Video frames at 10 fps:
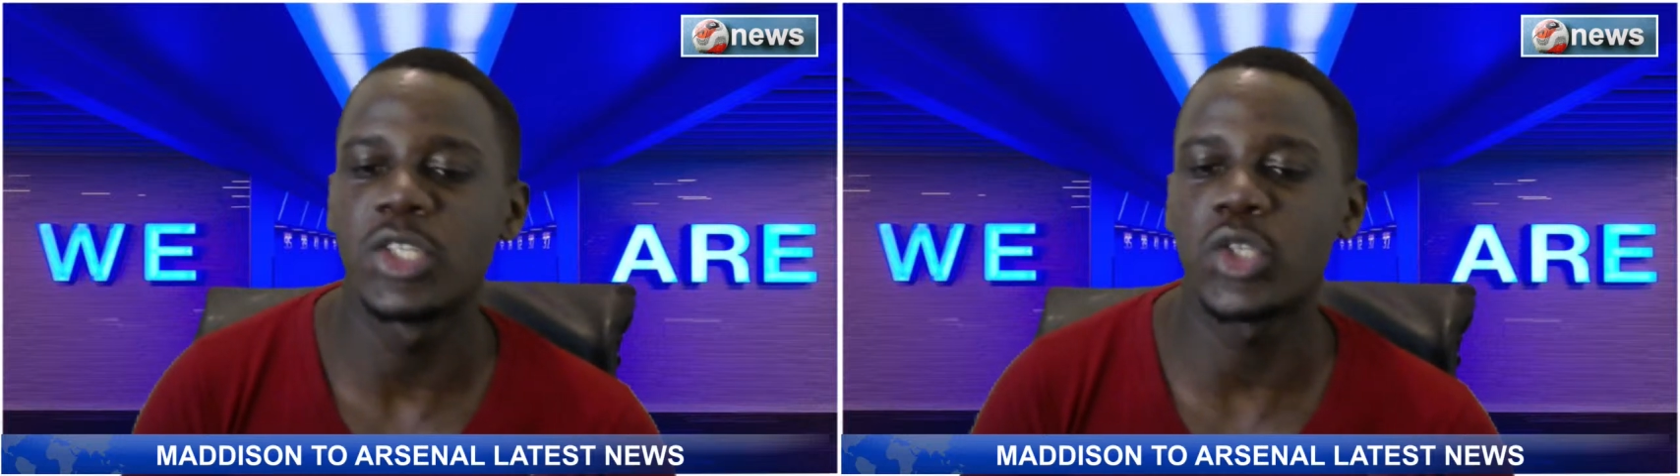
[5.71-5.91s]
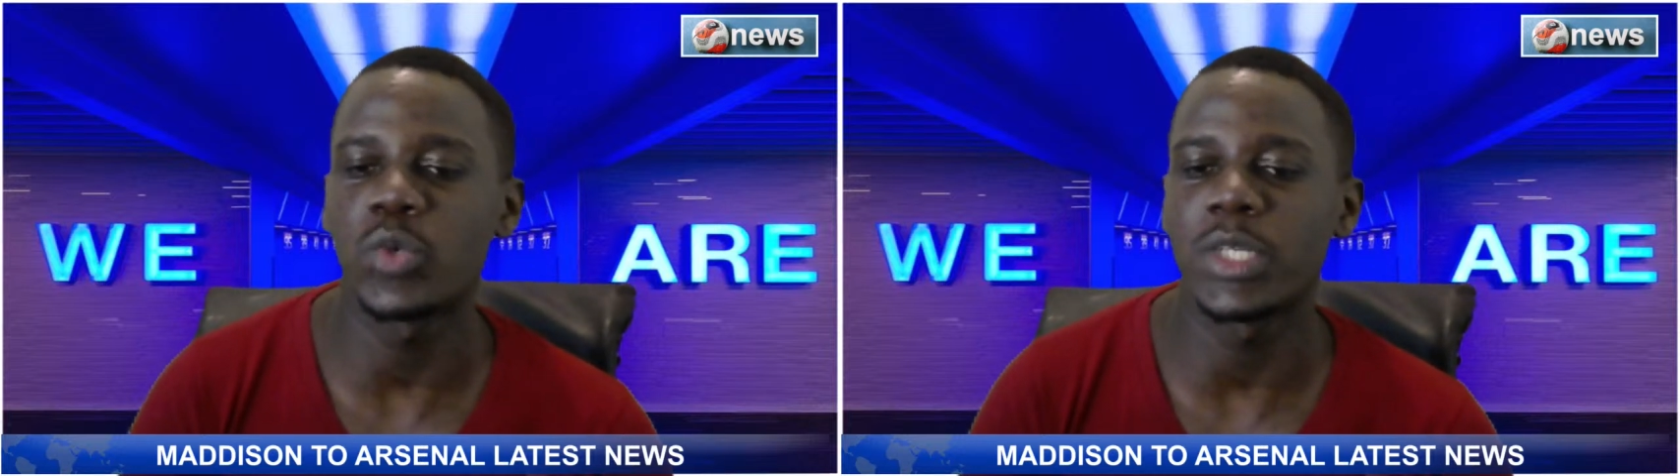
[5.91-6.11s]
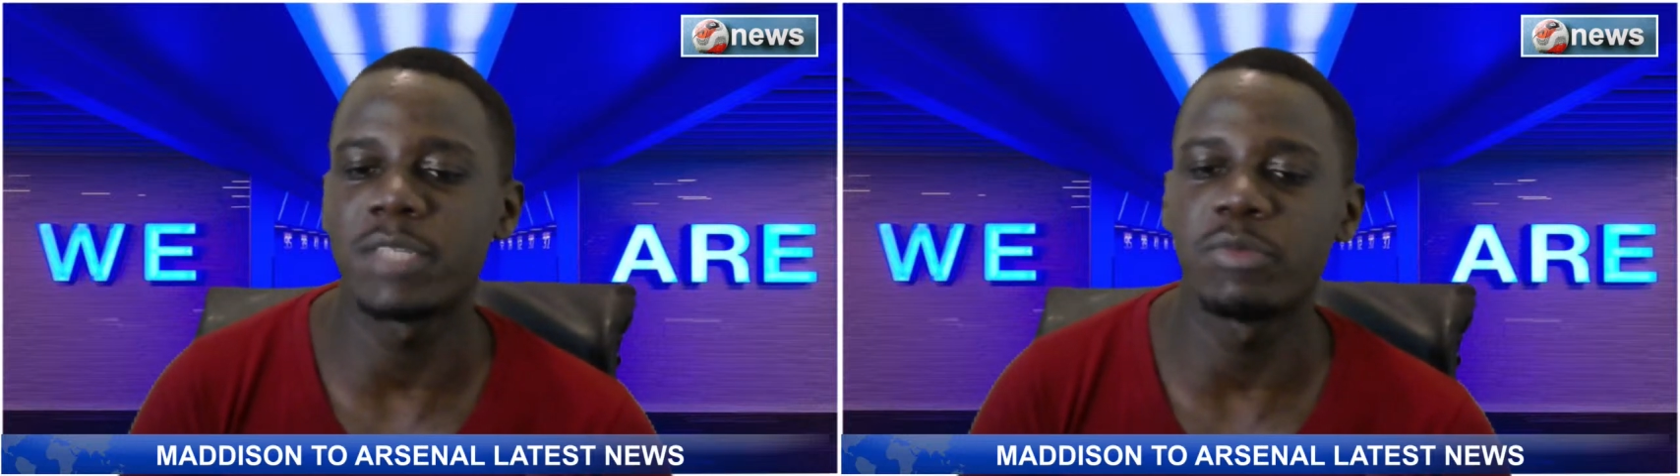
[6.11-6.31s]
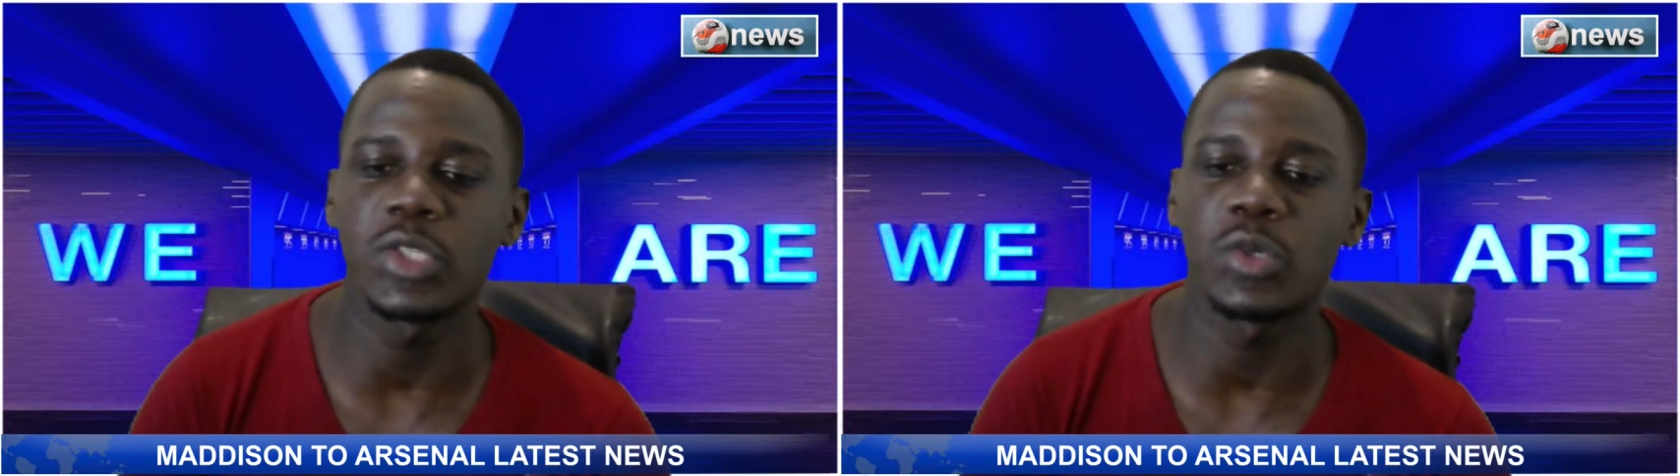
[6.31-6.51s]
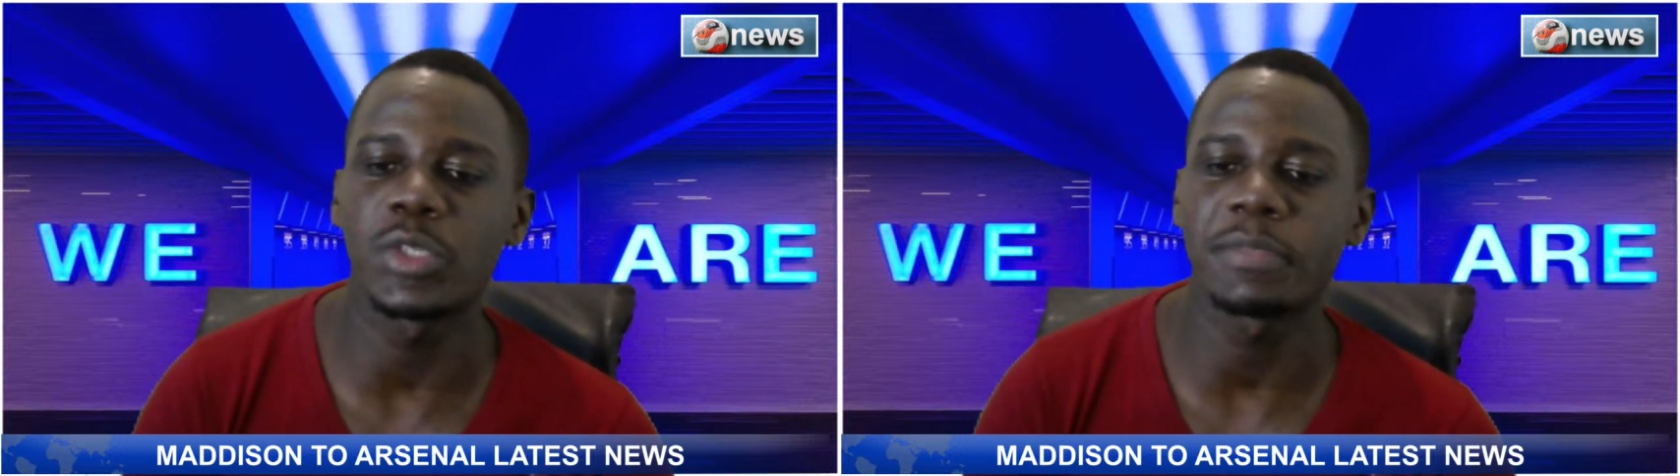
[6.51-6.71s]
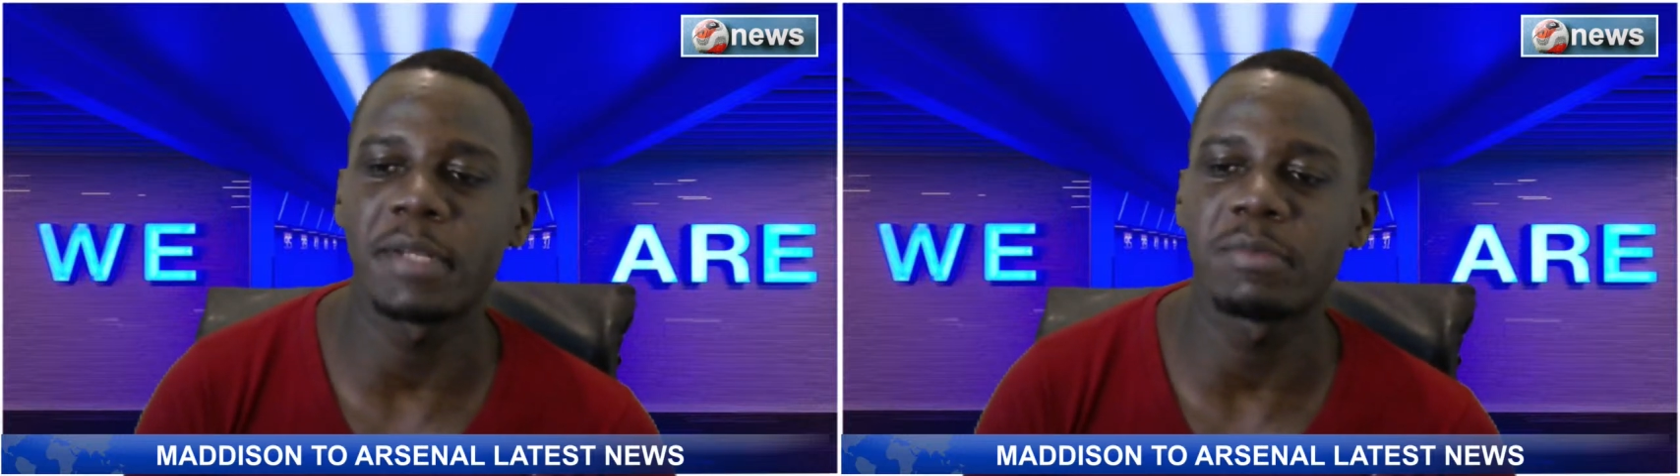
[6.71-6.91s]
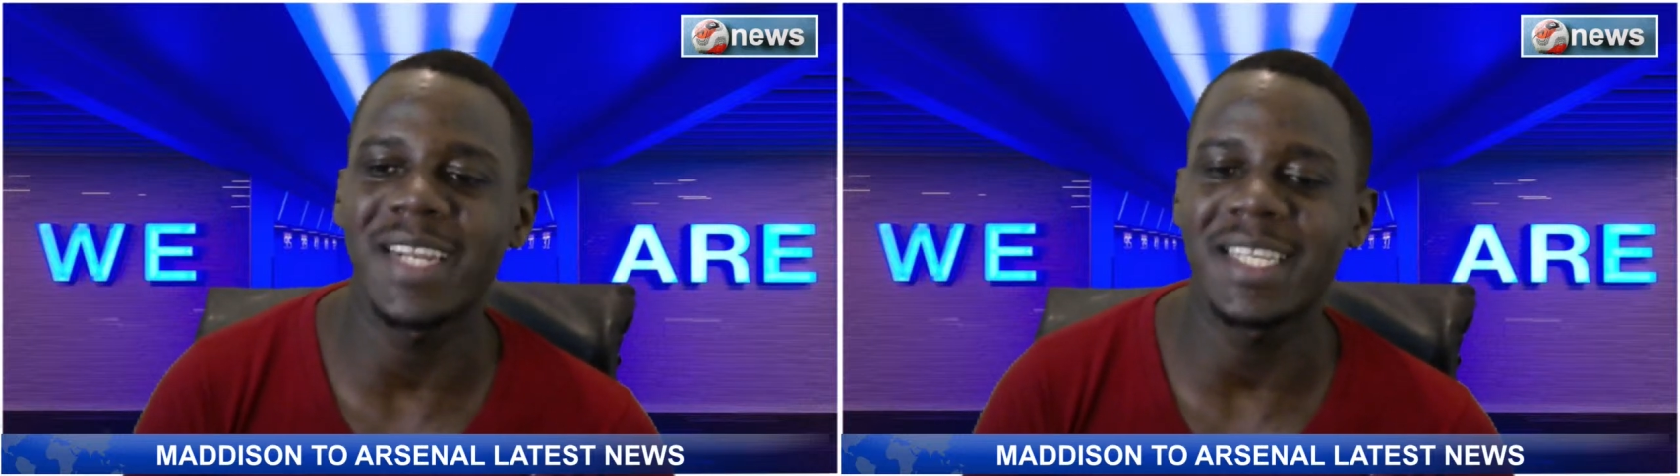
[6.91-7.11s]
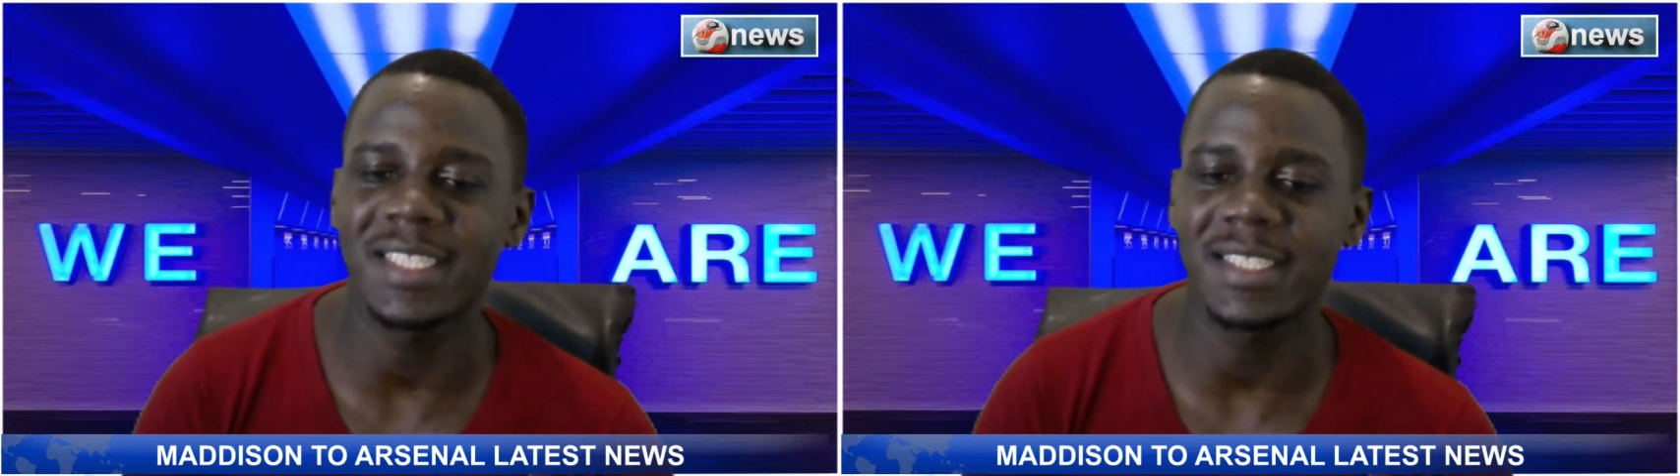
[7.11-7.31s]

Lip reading: to a team which goes by the name of Leicester